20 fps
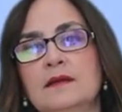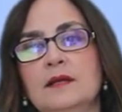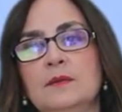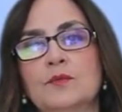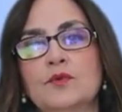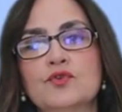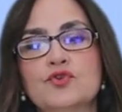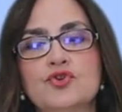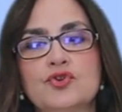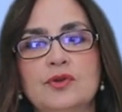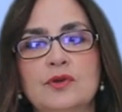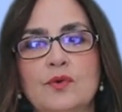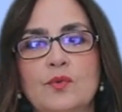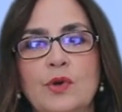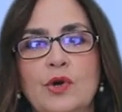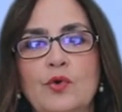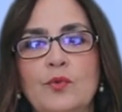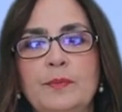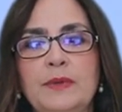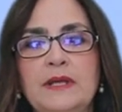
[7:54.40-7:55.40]
emotional
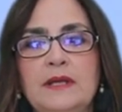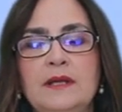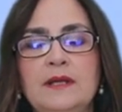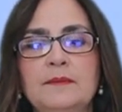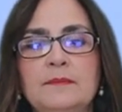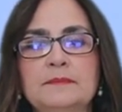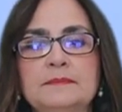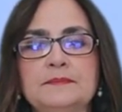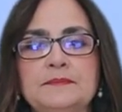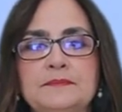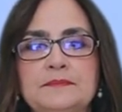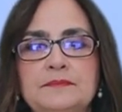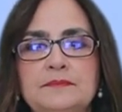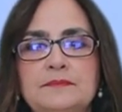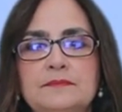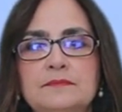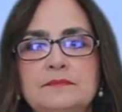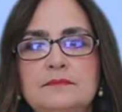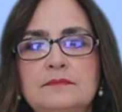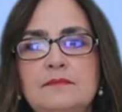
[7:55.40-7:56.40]
well-being,
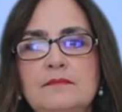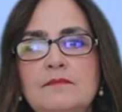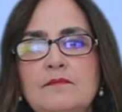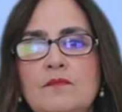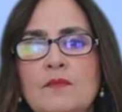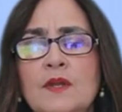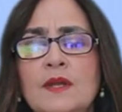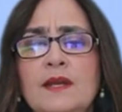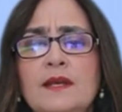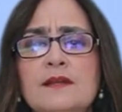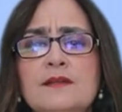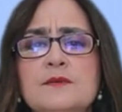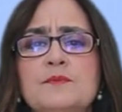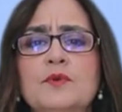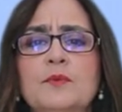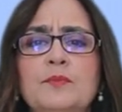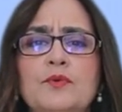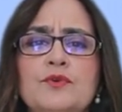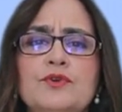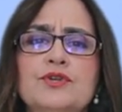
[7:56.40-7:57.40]
and
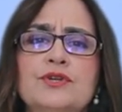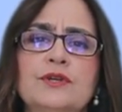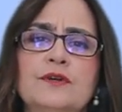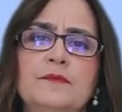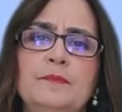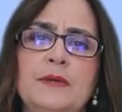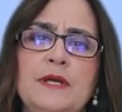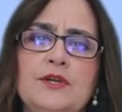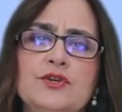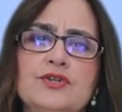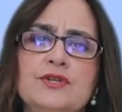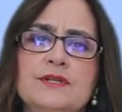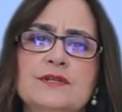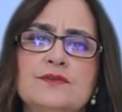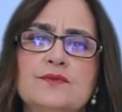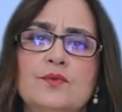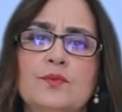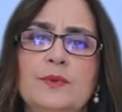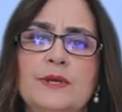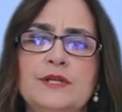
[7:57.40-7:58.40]
proportion of
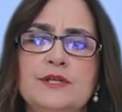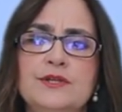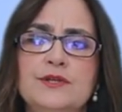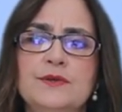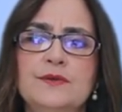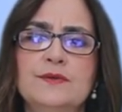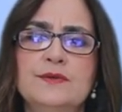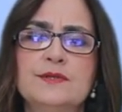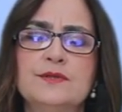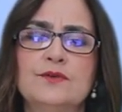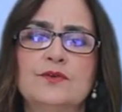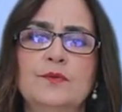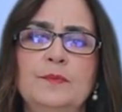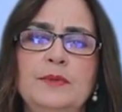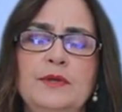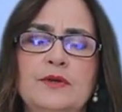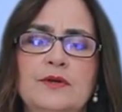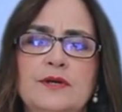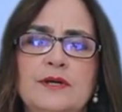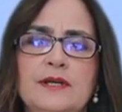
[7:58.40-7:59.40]
patients who reduced
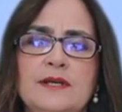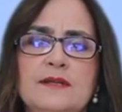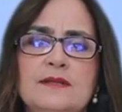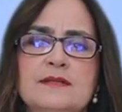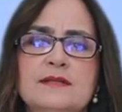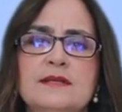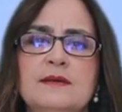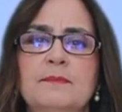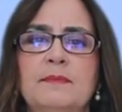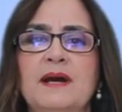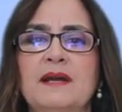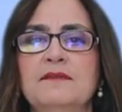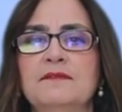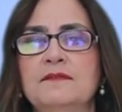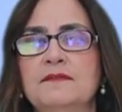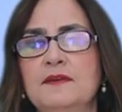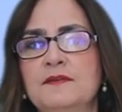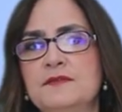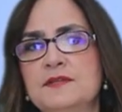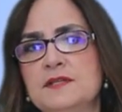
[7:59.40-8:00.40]
opioids by
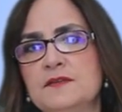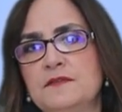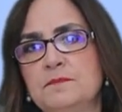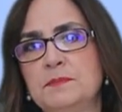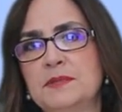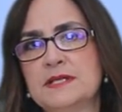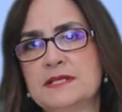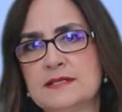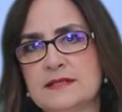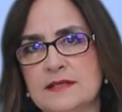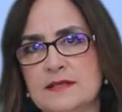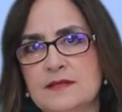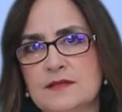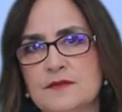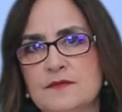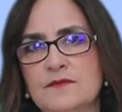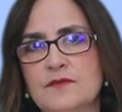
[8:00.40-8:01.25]
50%